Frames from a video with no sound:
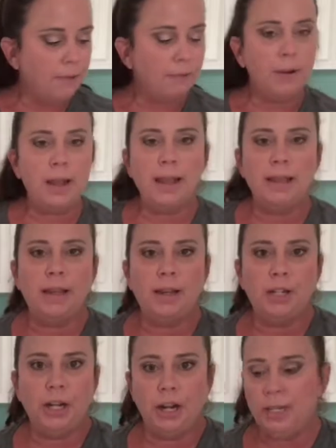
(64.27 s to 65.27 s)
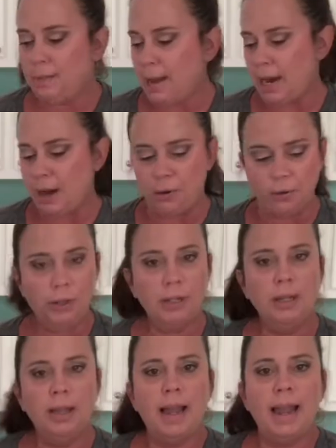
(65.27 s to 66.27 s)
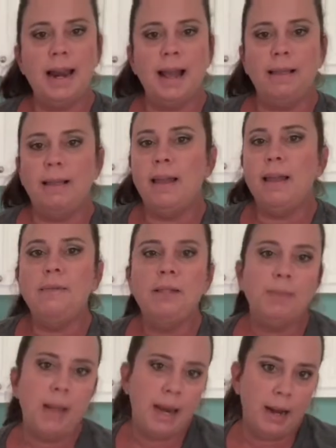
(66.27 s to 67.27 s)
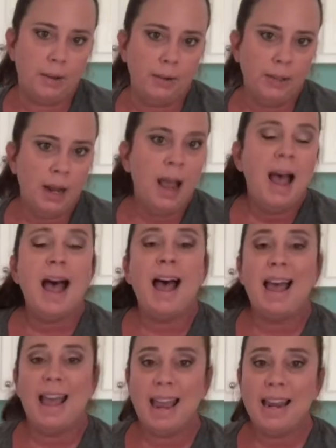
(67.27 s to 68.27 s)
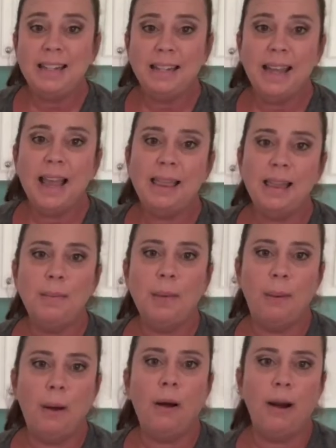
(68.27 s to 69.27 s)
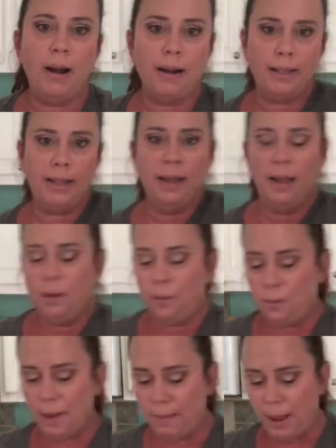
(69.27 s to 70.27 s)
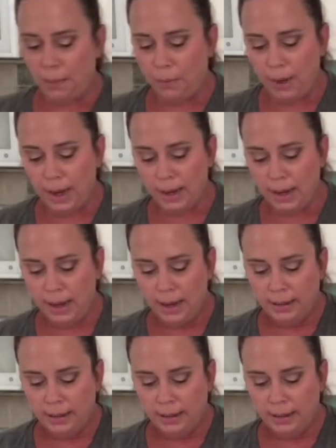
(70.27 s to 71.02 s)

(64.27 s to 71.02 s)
off with the cherry tomatoes, and I love tomatoes. I hate to cut them apart one by one.